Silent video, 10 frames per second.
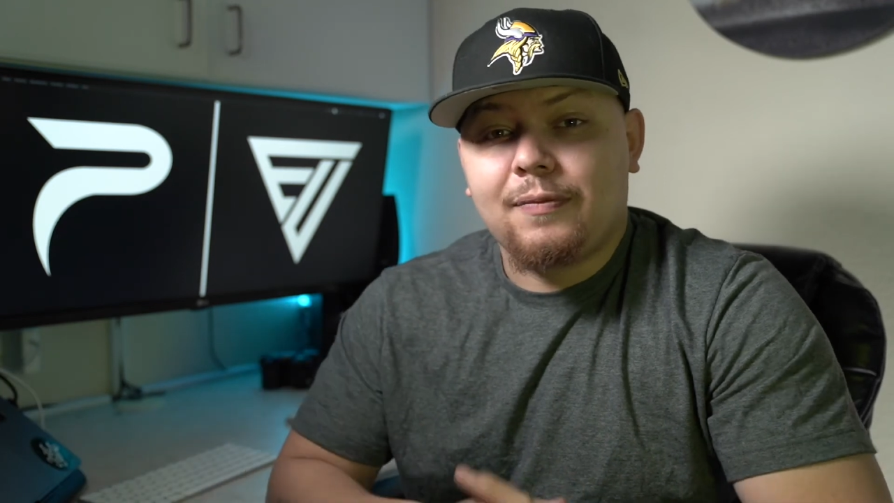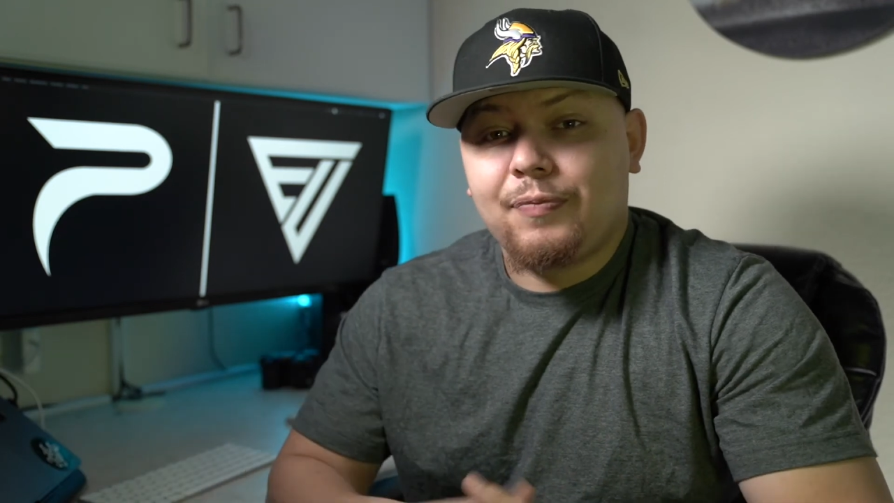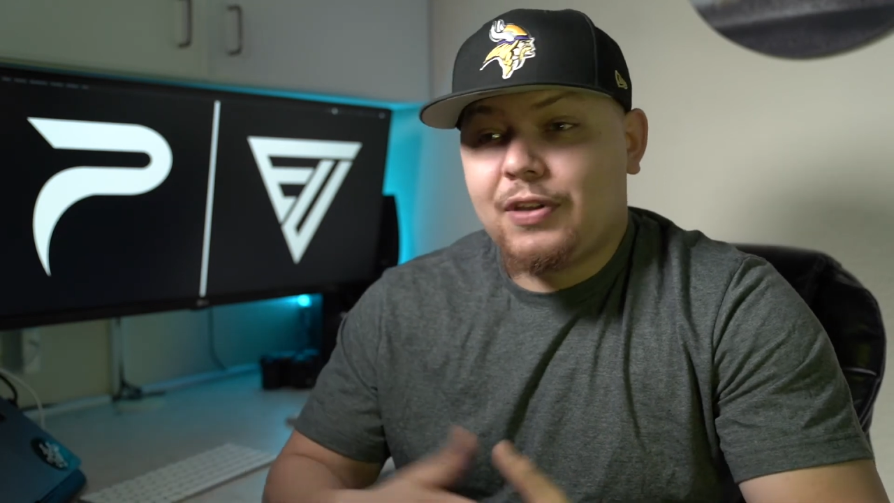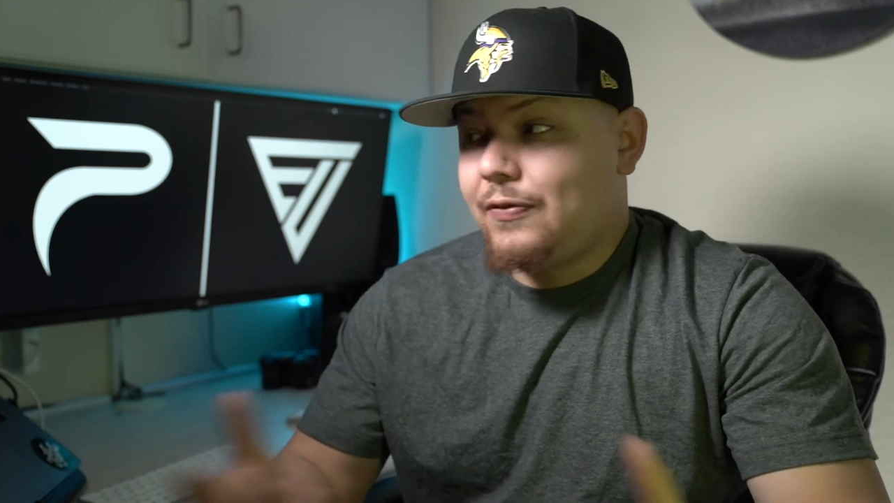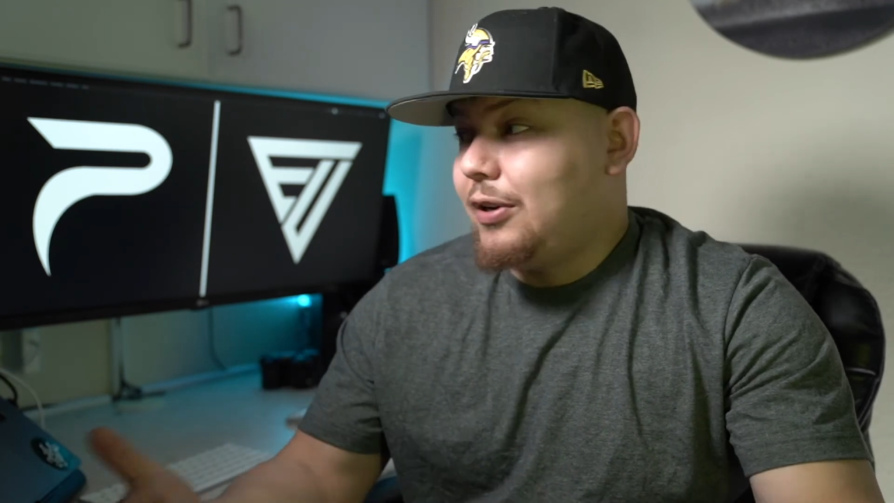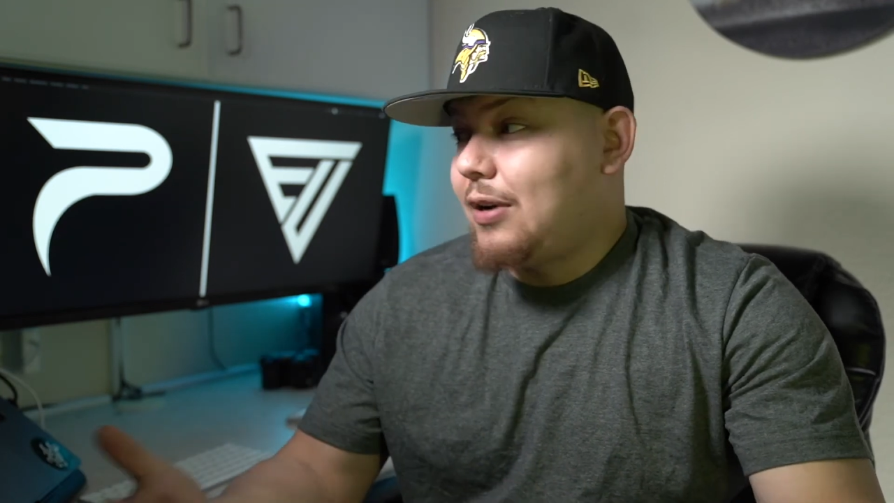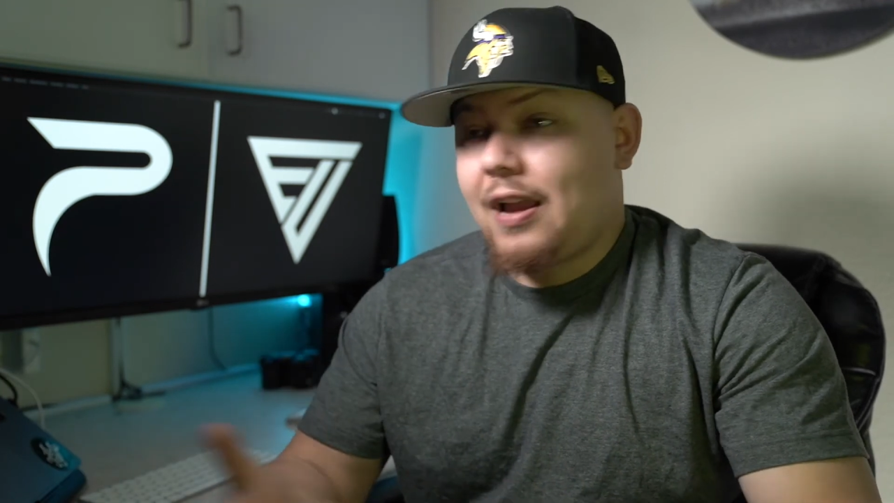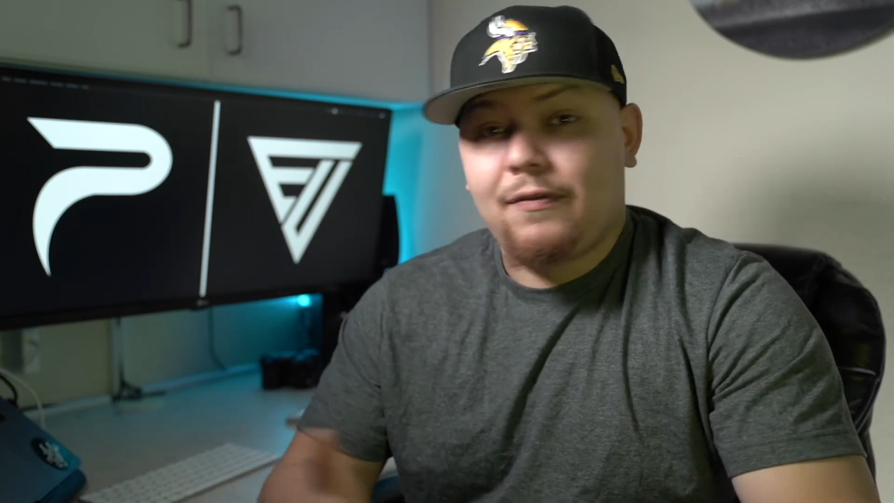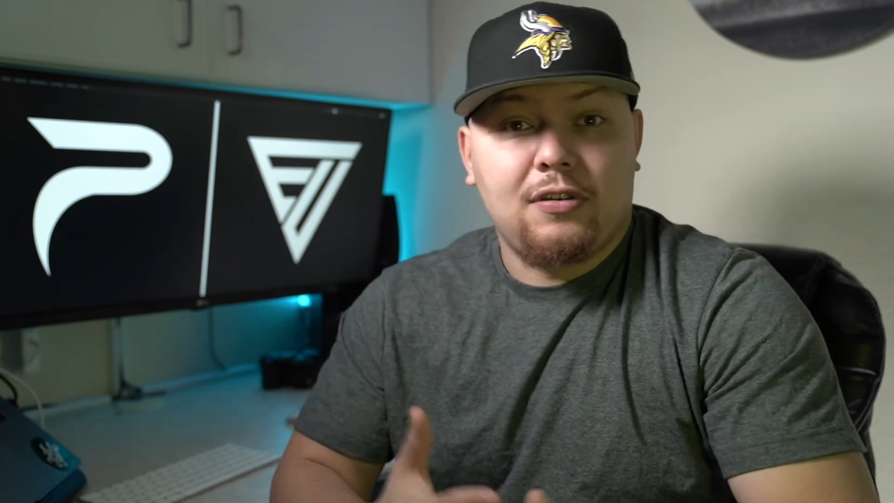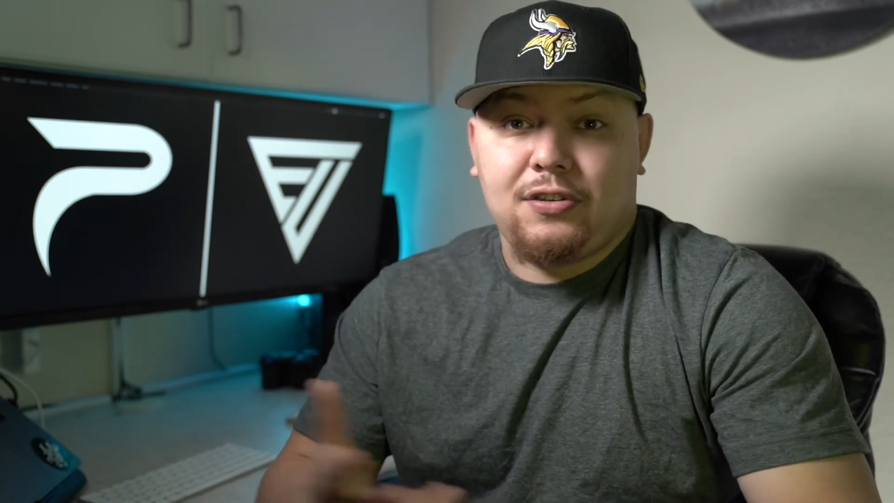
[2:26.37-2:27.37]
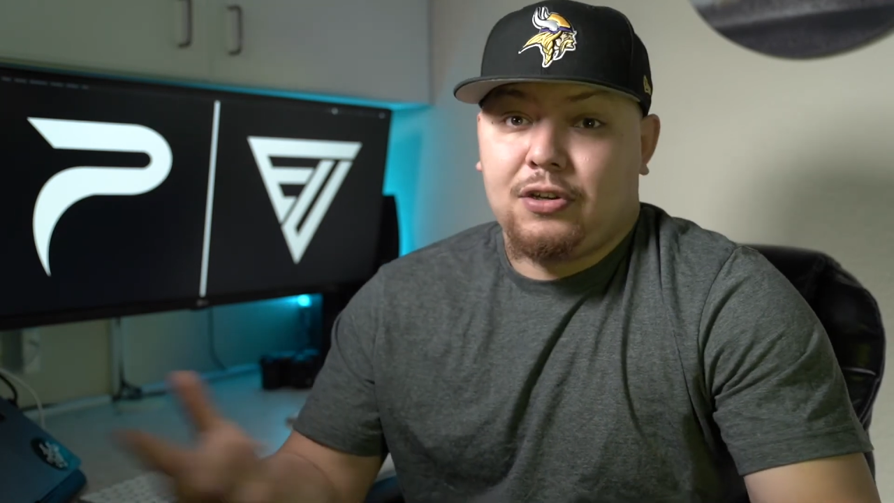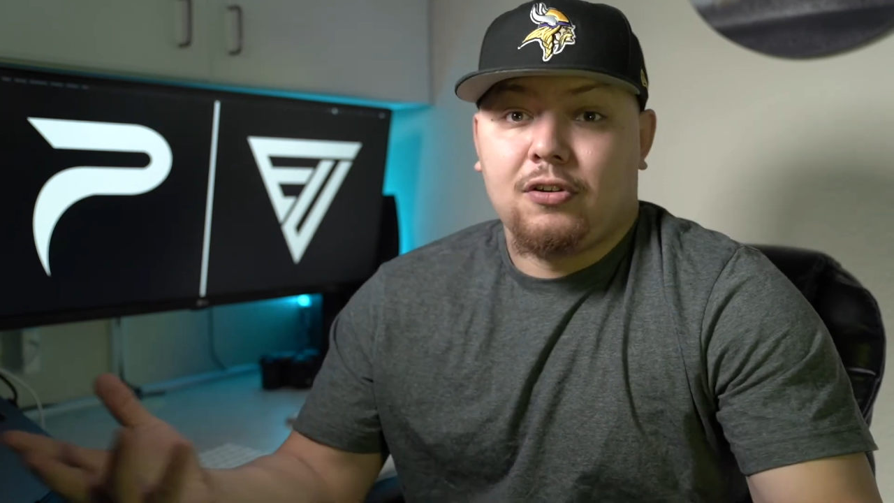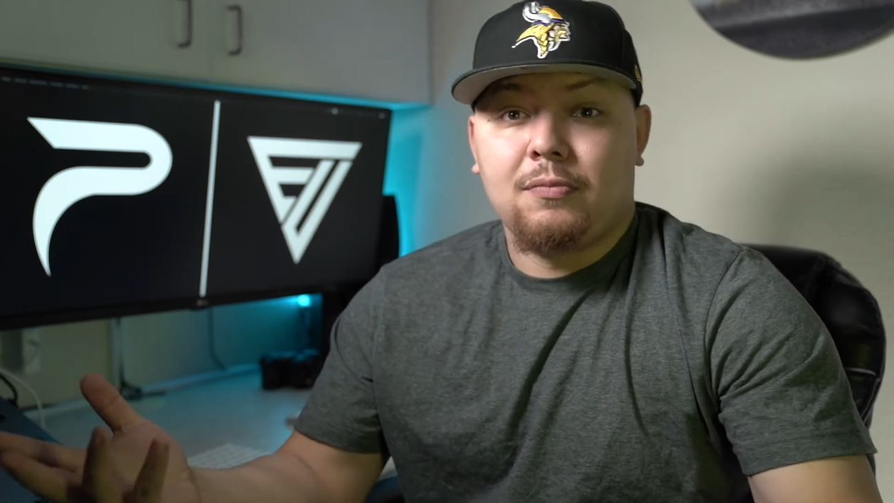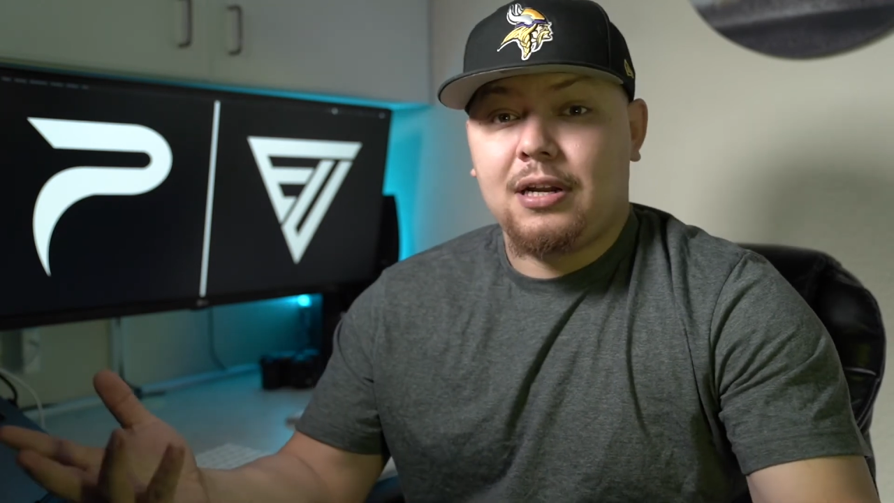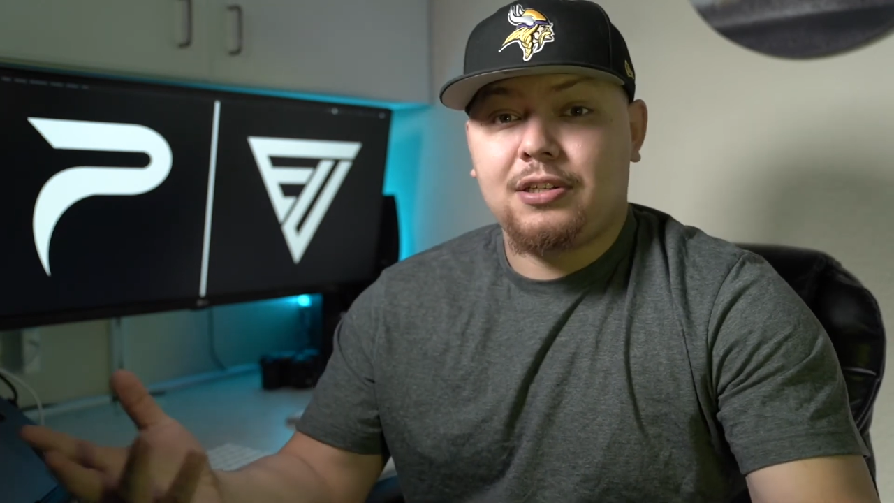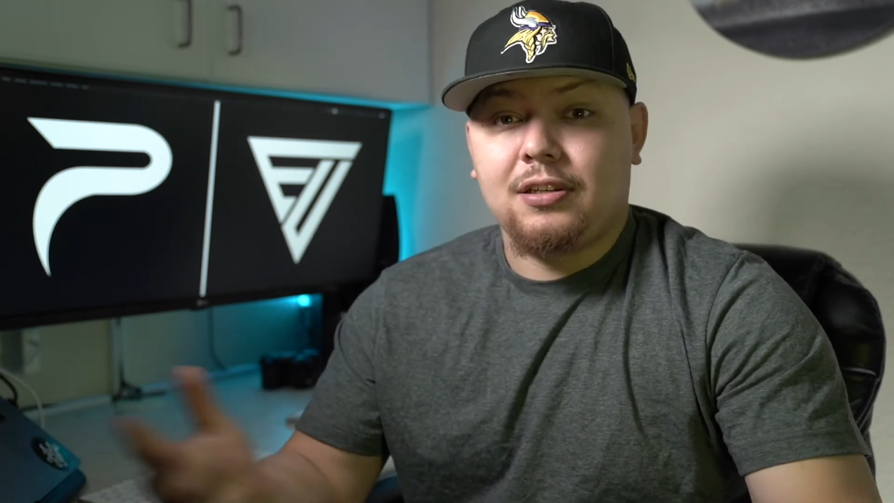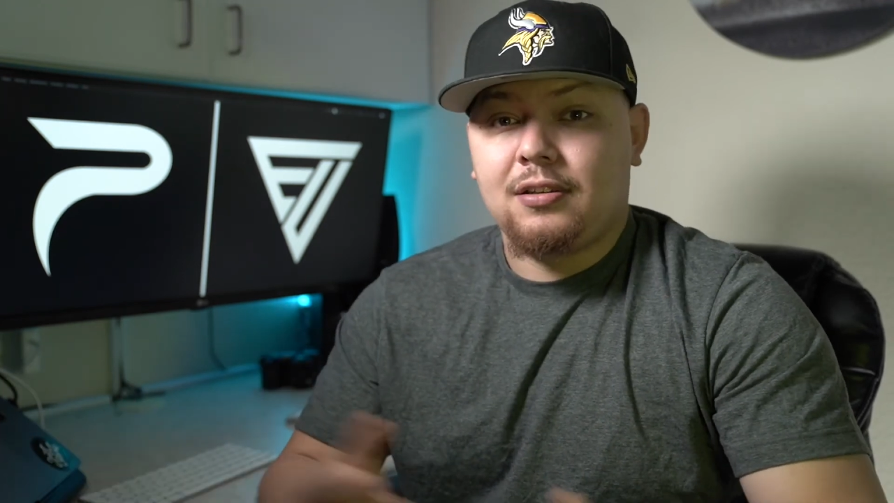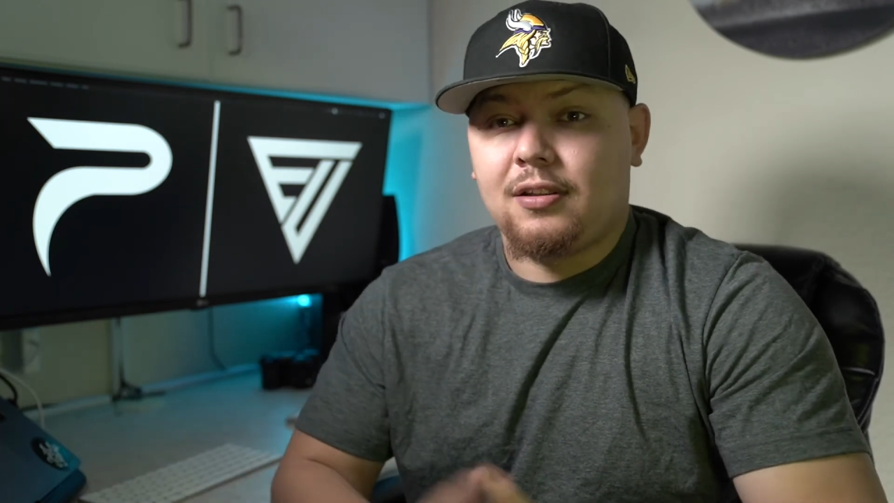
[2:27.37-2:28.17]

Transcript: This video, I have zero budget.